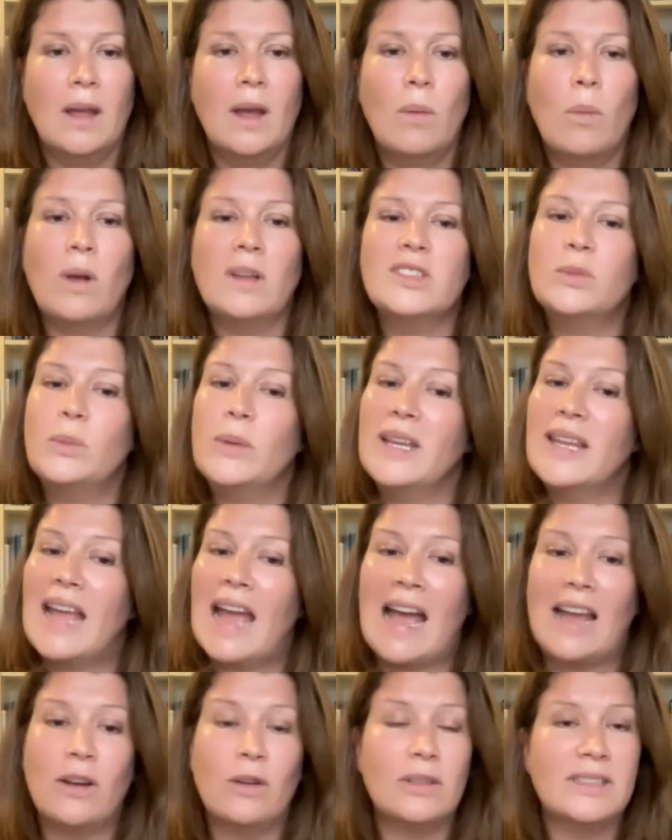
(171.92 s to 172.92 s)
Whilst we
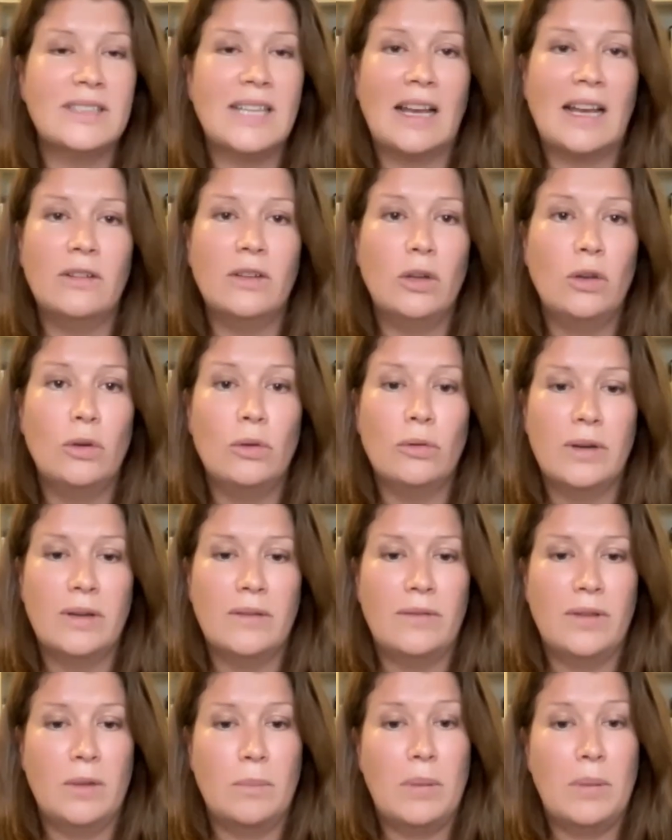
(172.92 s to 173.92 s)
cannot tell you your
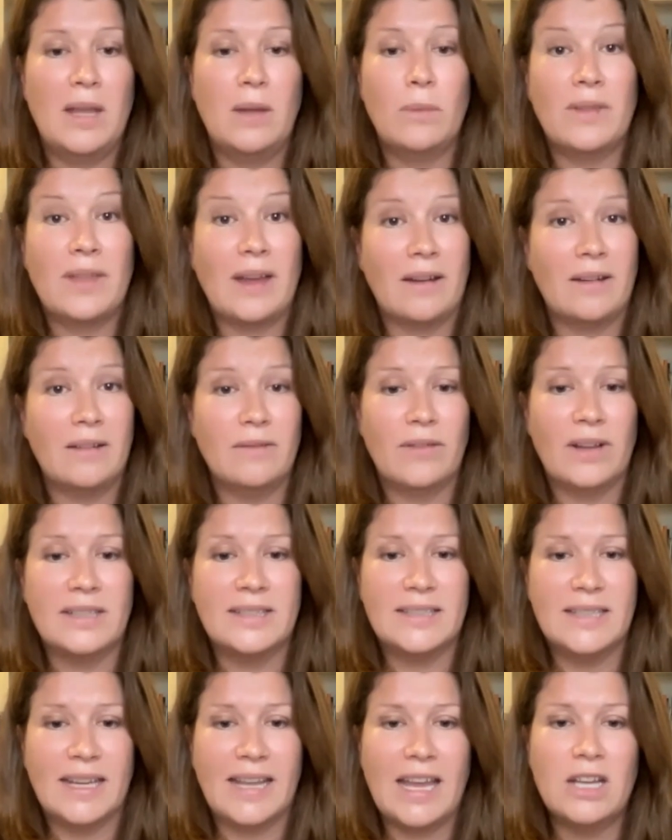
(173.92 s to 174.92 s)
EVP without
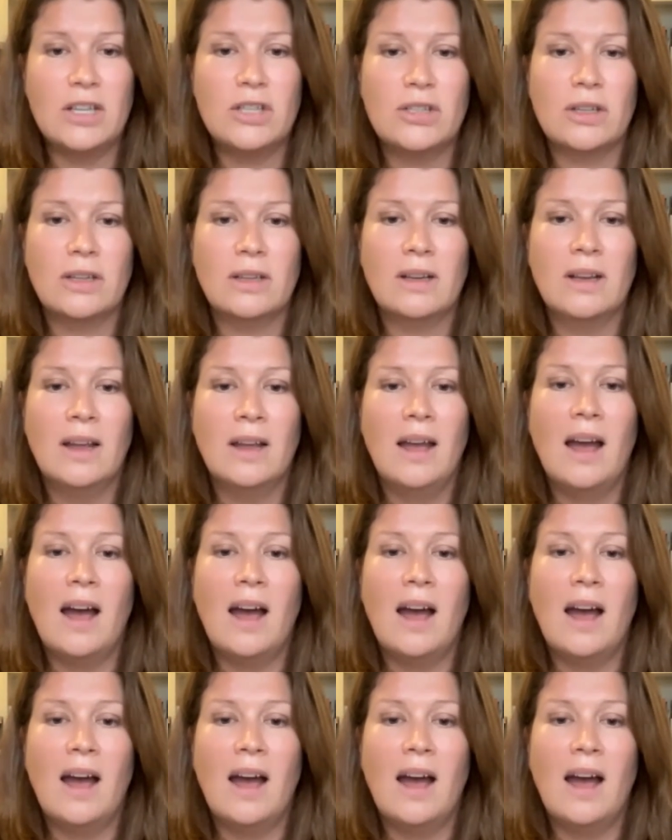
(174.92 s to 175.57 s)
investigation,